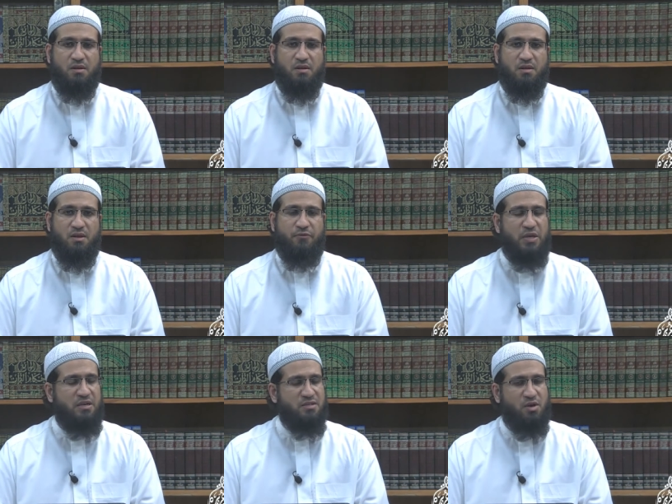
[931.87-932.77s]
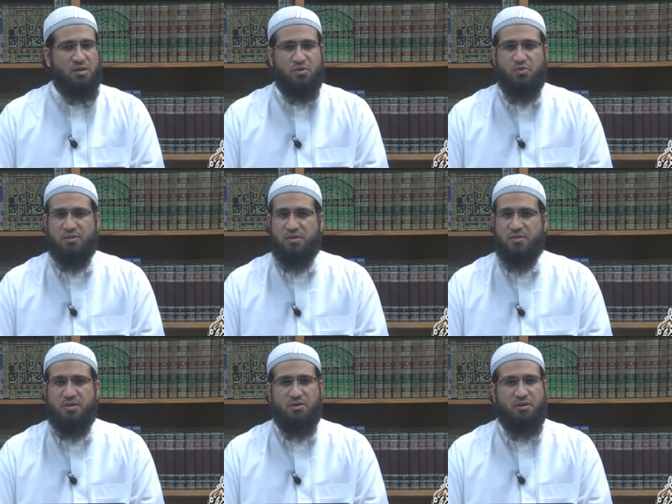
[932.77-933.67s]
if he does not do it
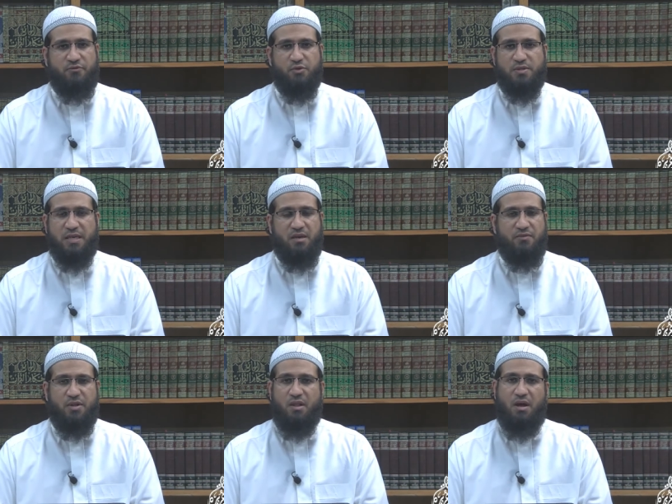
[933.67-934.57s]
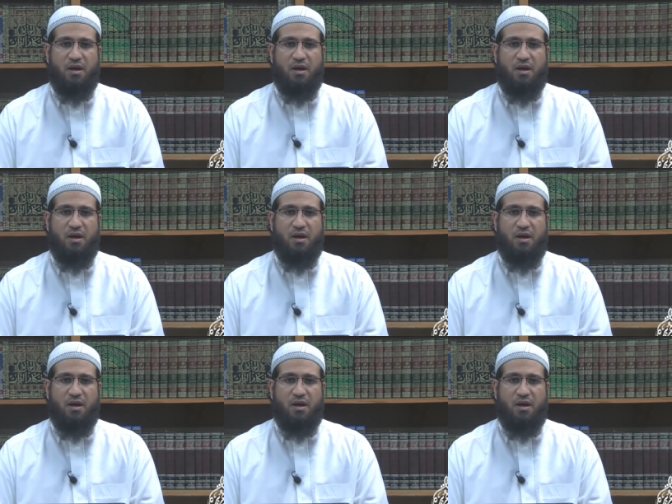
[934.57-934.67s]
sincerely for the sake of Allah,